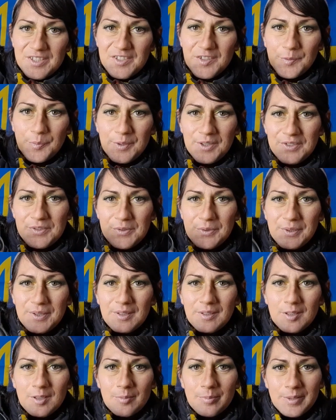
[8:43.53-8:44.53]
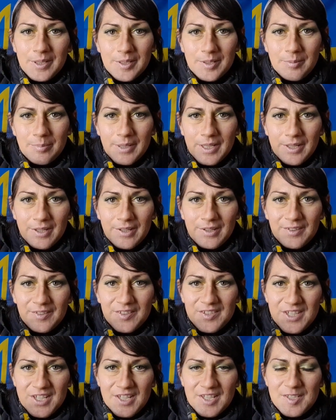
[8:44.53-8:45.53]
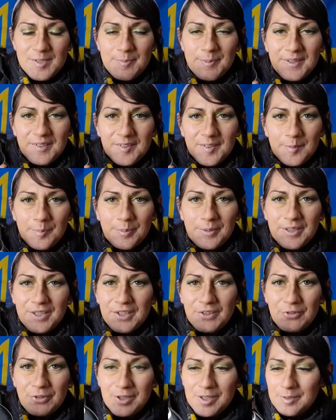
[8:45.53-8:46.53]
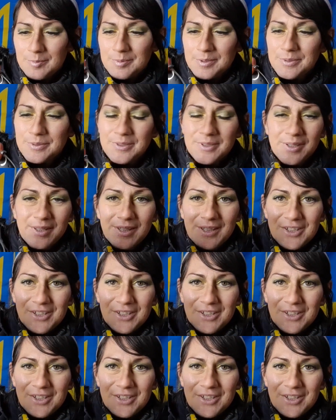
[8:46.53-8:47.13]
just want to talk a little bit about how it's charged, because it's pretty incredible.